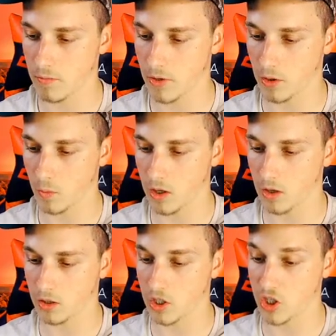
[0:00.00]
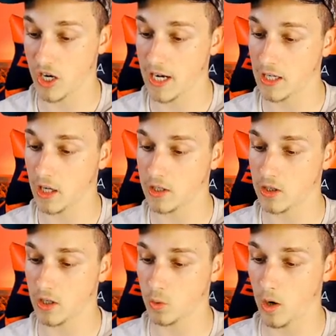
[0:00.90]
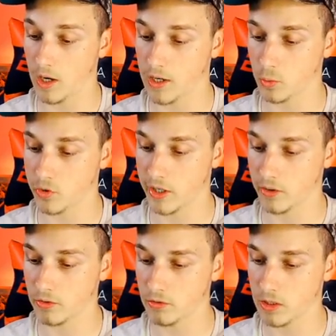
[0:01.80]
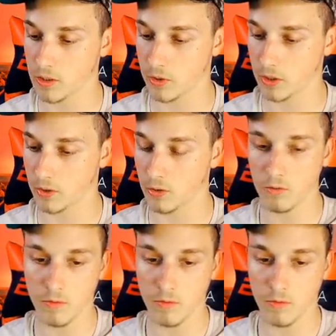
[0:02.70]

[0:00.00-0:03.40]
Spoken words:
by the World. Jane Lights, Twilight Sworn General. That's pretty cool.